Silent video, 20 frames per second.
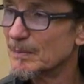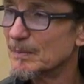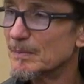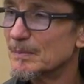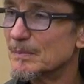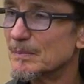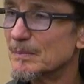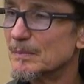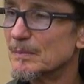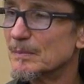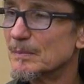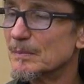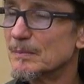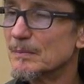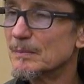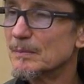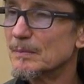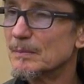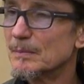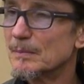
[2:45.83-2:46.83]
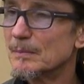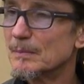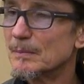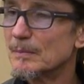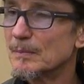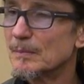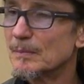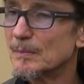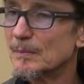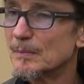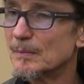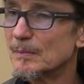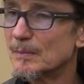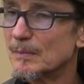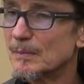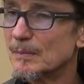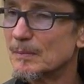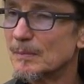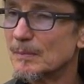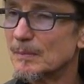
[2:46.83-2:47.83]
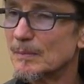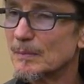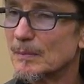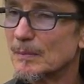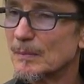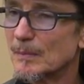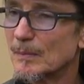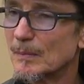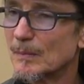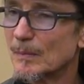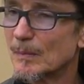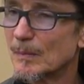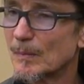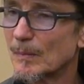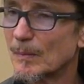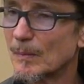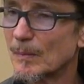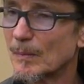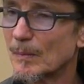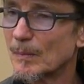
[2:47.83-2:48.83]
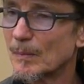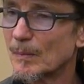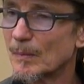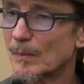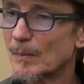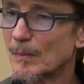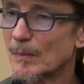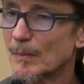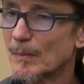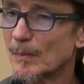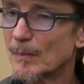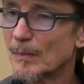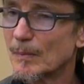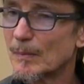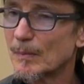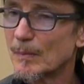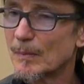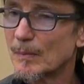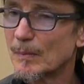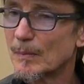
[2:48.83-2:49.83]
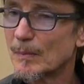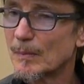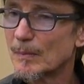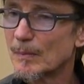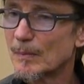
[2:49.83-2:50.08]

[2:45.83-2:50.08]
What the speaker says: The person shown says nothing.